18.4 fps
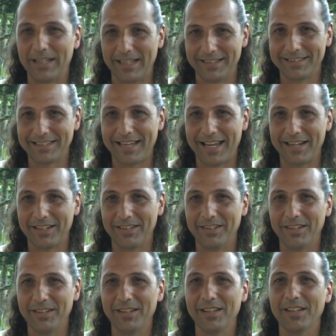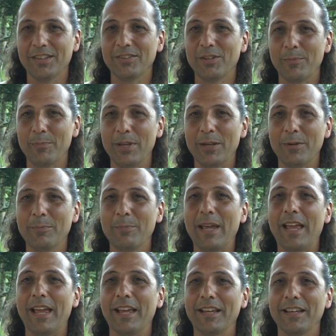Exactly. The Big
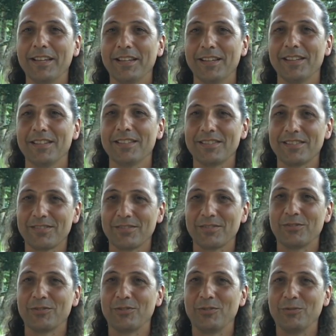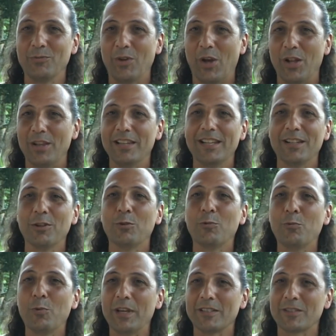Bang is a
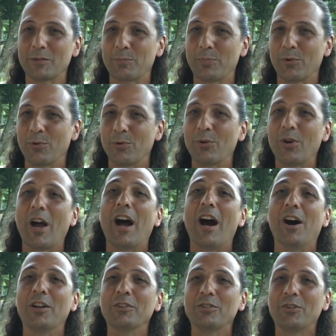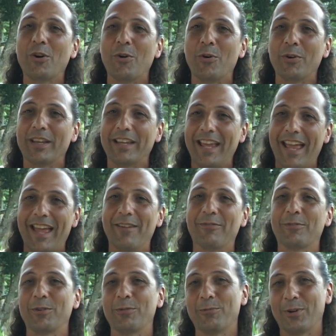little whisper ongoing
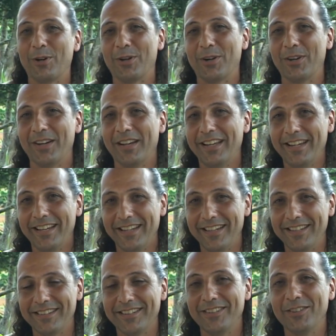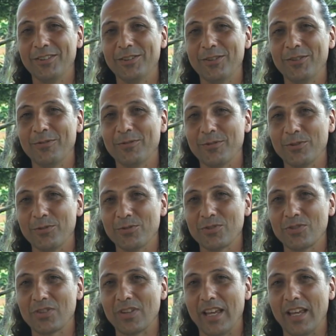everywhere in the universe.